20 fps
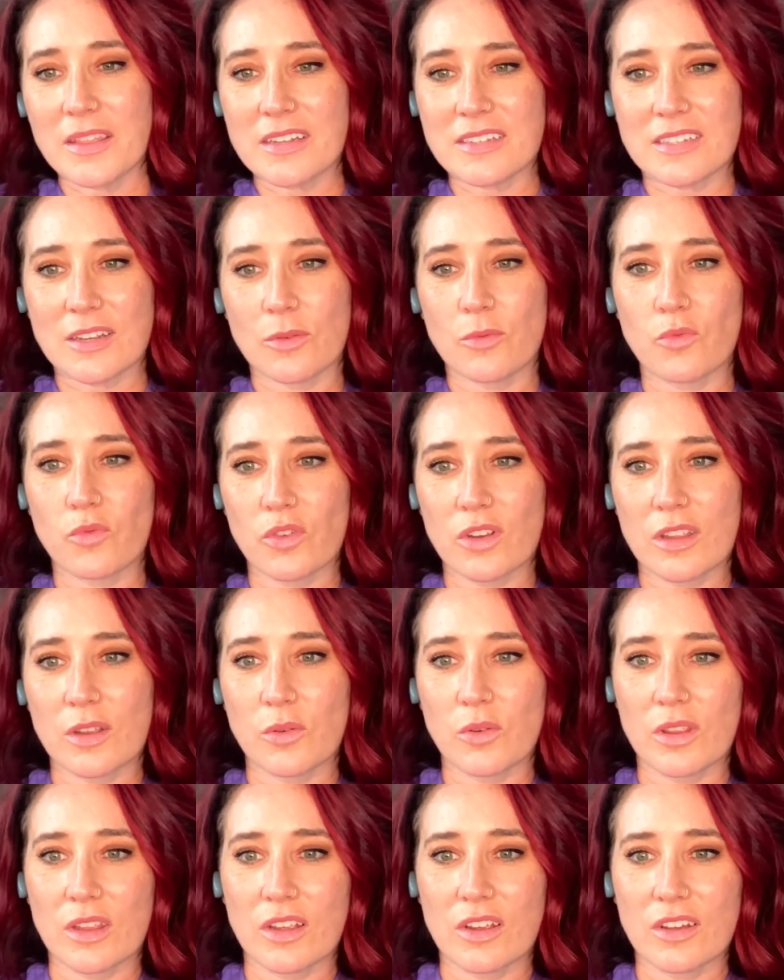they sound
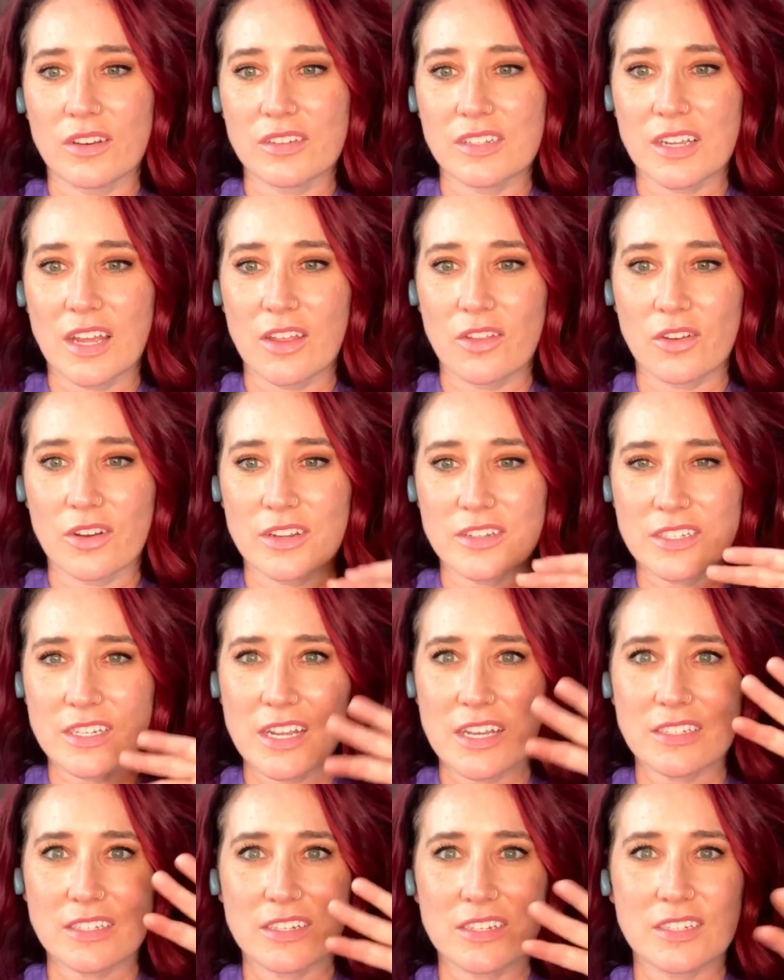really, really good together
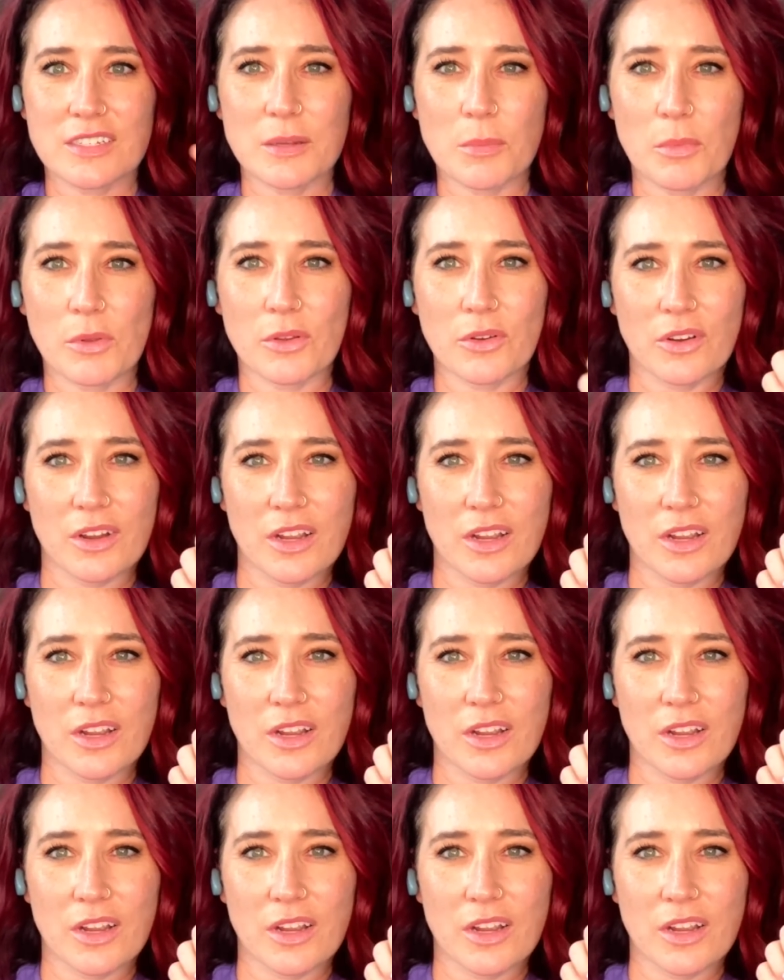because he has a similar